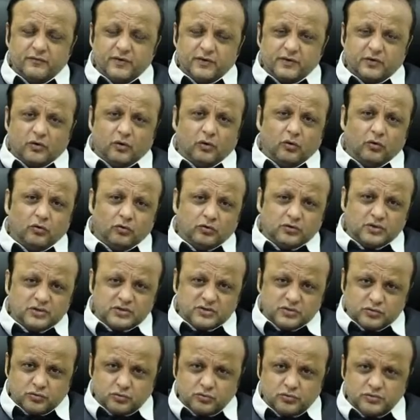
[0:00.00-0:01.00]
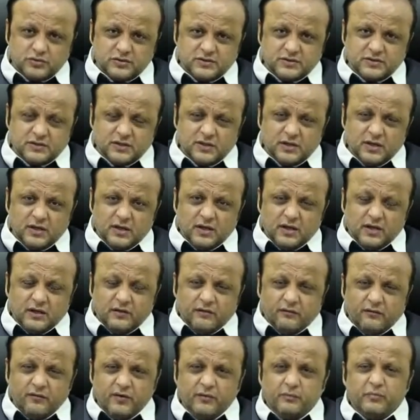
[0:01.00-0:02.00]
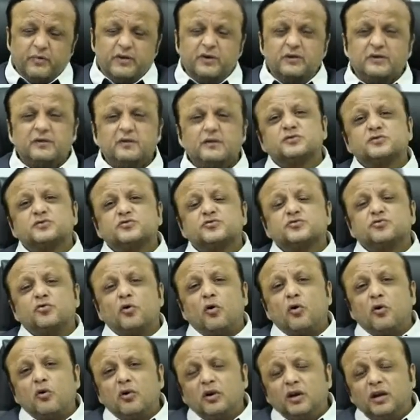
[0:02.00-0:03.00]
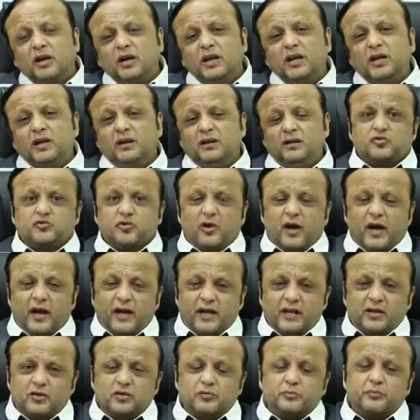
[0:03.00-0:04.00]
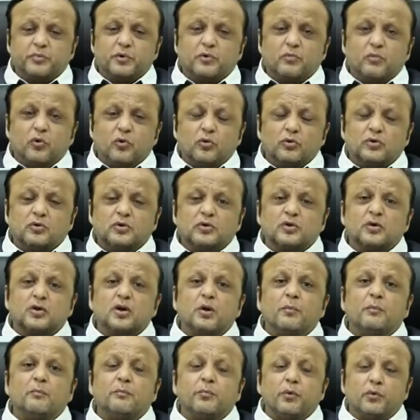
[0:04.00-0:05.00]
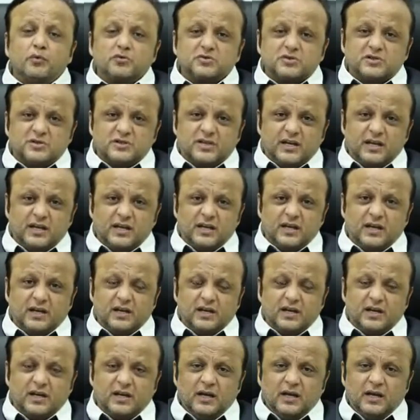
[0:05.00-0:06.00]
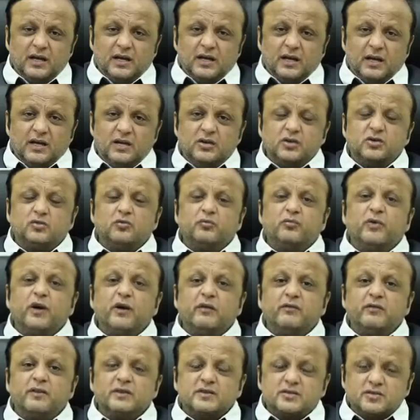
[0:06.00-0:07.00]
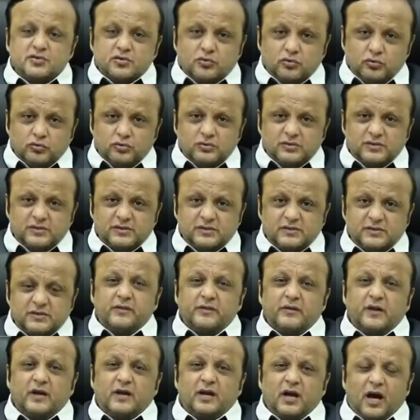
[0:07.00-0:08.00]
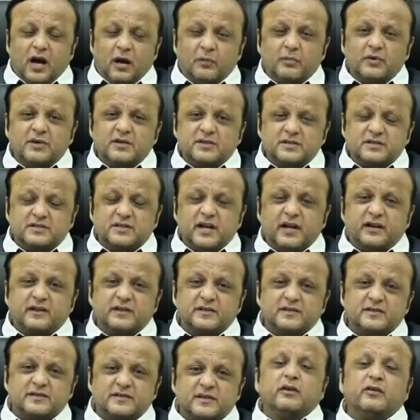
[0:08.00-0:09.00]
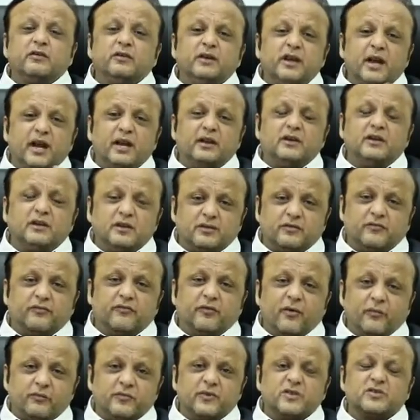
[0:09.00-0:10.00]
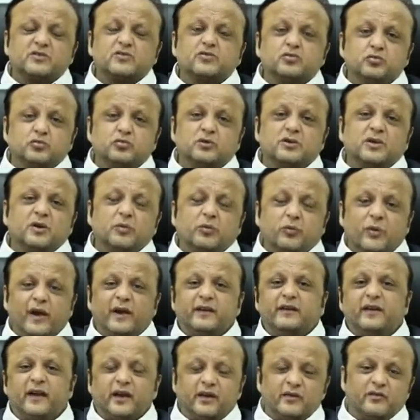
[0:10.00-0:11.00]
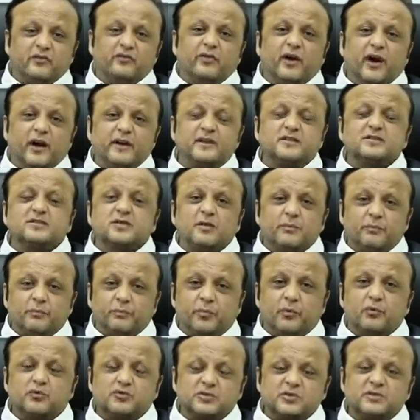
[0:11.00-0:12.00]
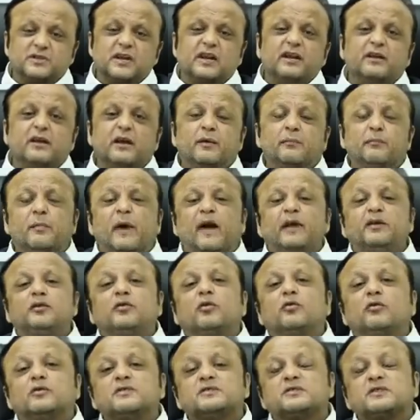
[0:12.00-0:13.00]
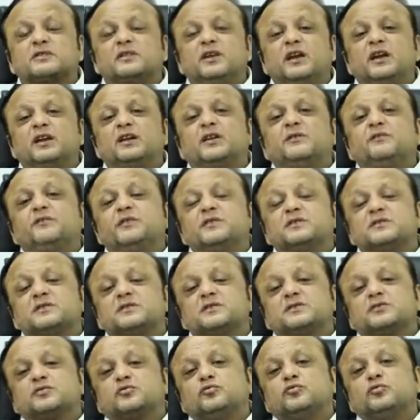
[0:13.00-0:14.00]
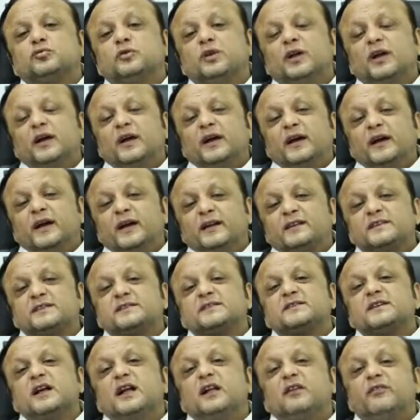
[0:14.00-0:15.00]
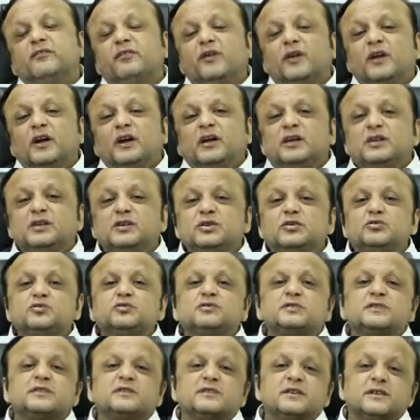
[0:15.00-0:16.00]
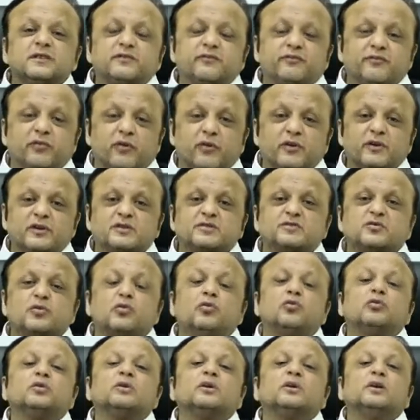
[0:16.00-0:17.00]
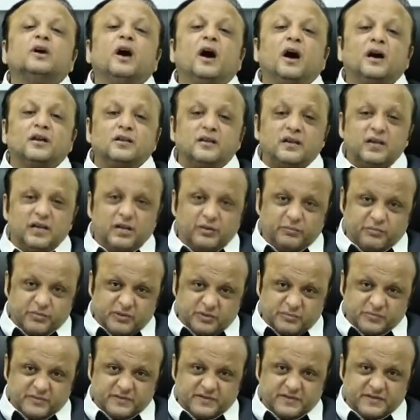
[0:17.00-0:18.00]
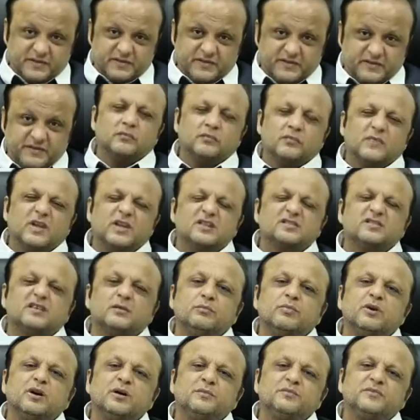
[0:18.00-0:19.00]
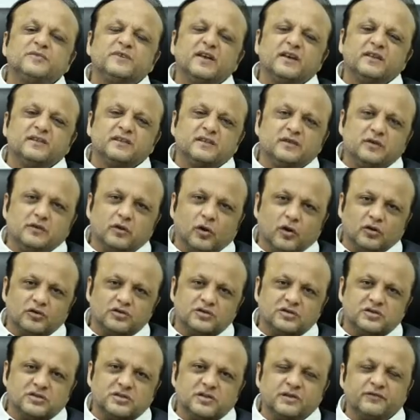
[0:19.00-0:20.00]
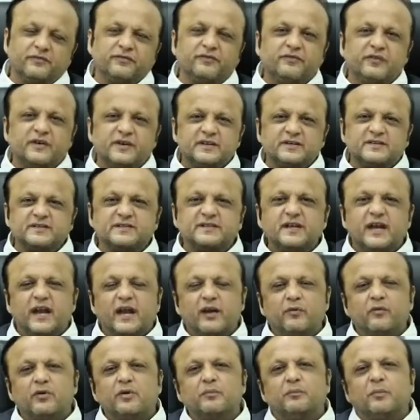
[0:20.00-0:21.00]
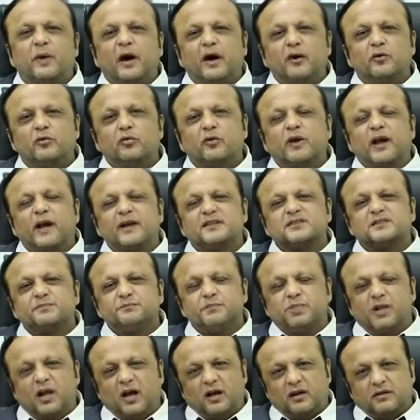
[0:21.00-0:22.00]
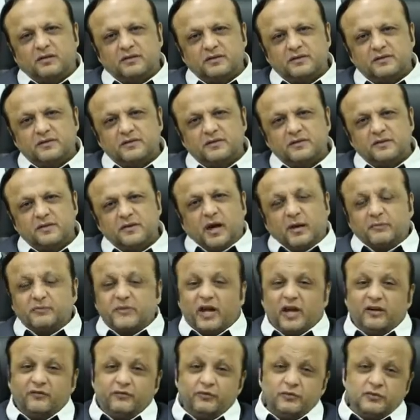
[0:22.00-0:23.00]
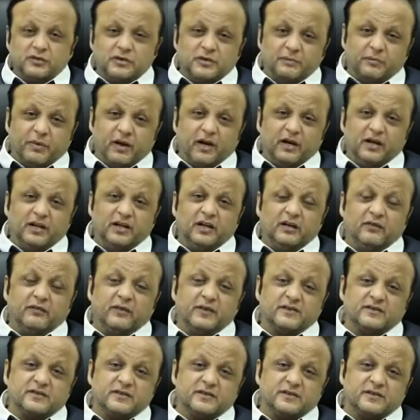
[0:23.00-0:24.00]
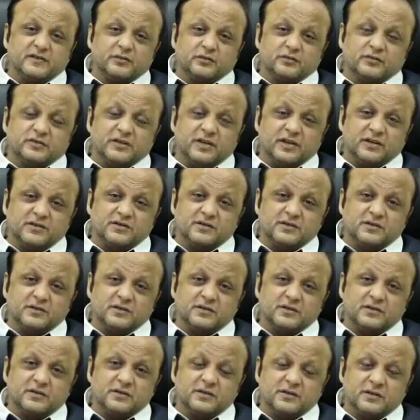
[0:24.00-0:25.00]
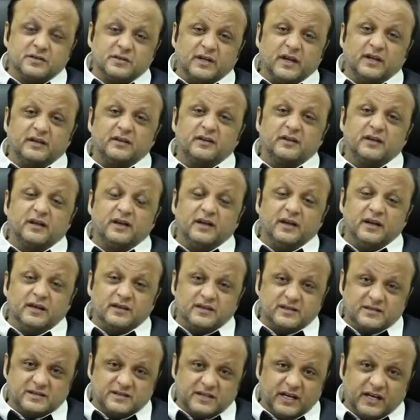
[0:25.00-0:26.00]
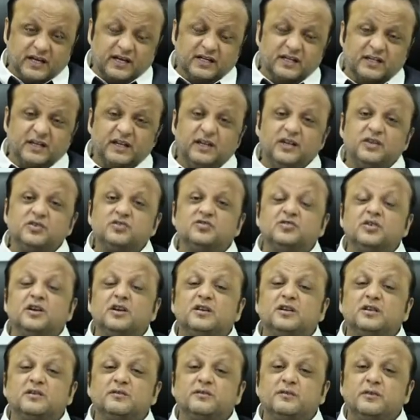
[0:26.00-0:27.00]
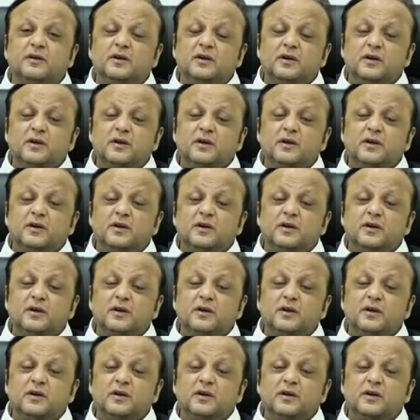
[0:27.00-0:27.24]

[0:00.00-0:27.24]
with all the schools. We've been strongly trying to promote composting into various schools. The garbage that is created from the school, the wet and dry, is composted, and a manure is created which the school itself uses it for its own gardening purposes. The suburbs has launched the first ever biogas plant. I'm thankful to the Pali Hill Residents Association that it has taken the initiative.